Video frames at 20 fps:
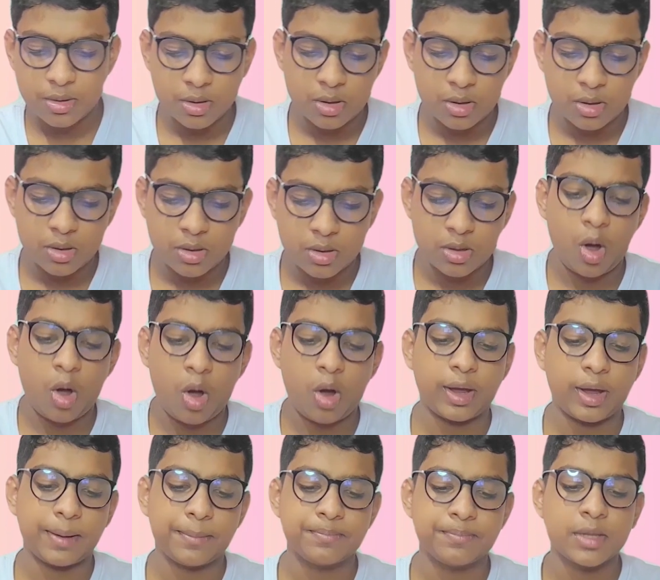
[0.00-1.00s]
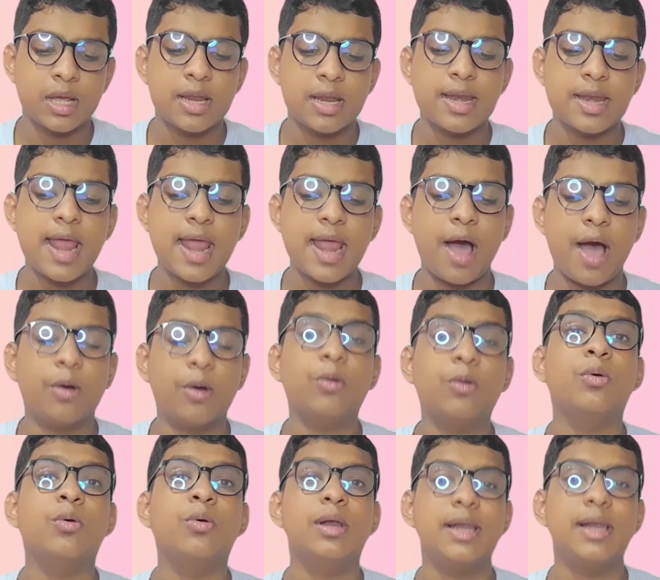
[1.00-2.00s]
Okay, now
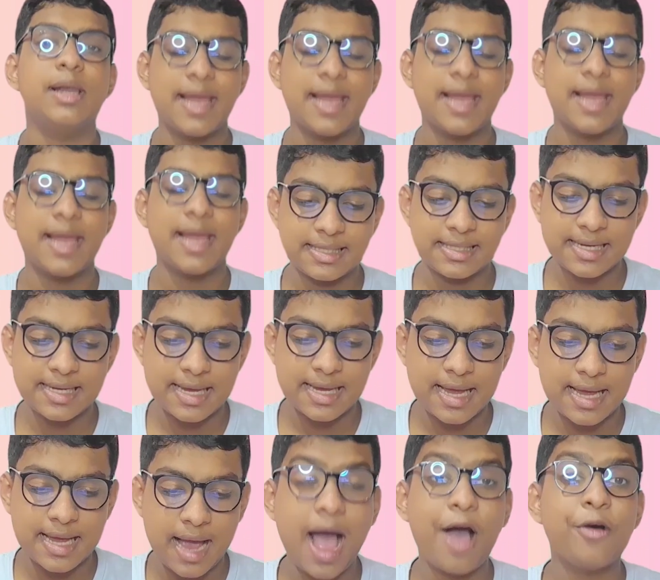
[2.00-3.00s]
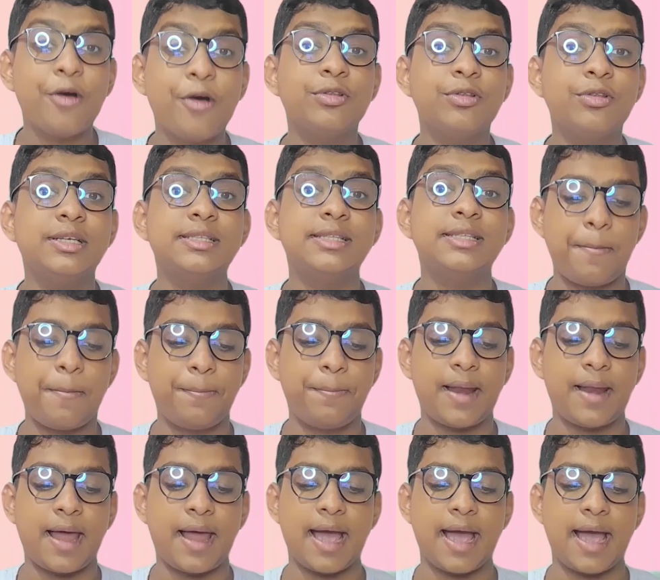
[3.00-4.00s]
let's see how this
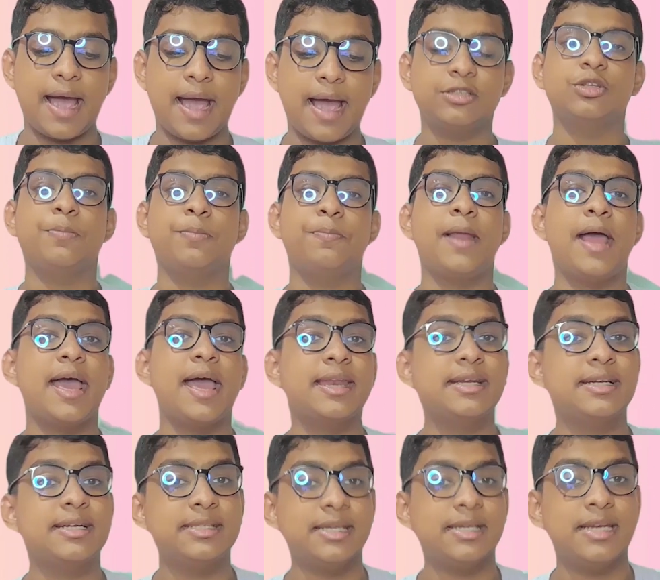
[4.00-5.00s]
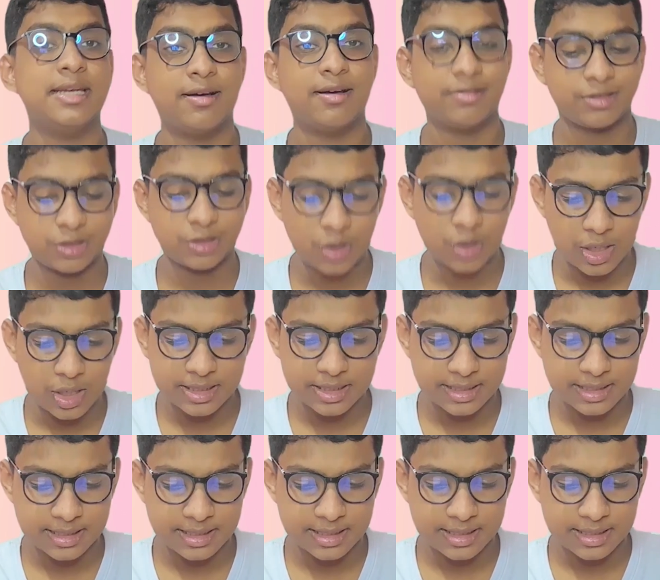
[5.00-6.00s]
applies to the planets in our solar
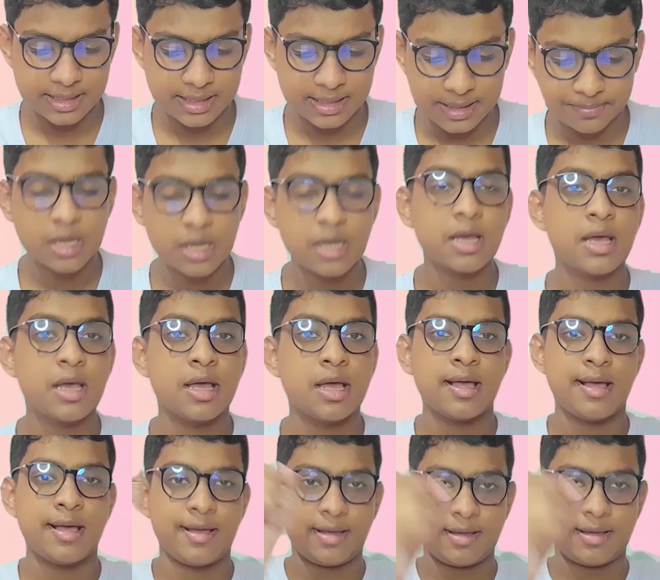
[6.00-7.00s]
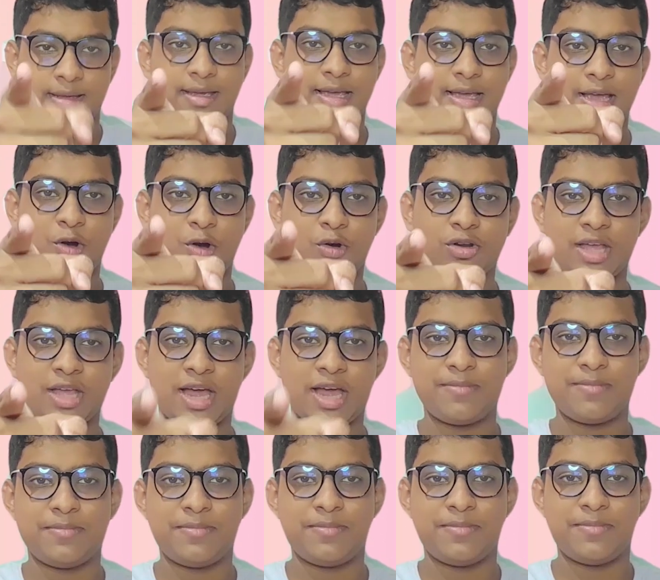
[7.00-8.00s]
system. Go to the
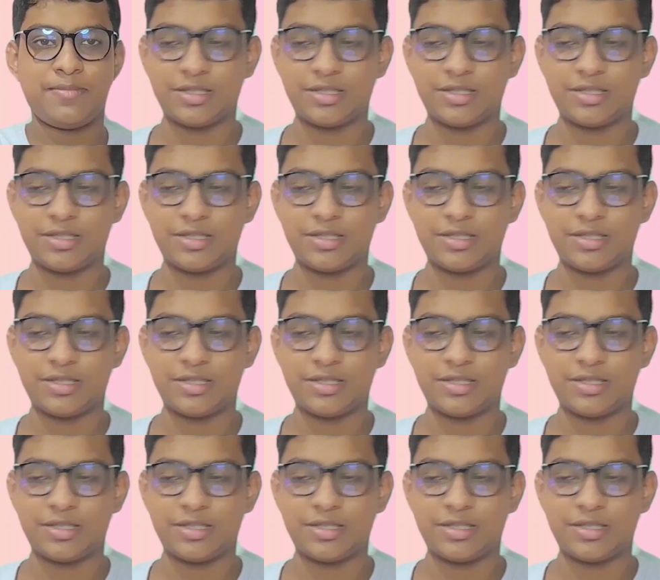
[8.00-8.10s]
animation.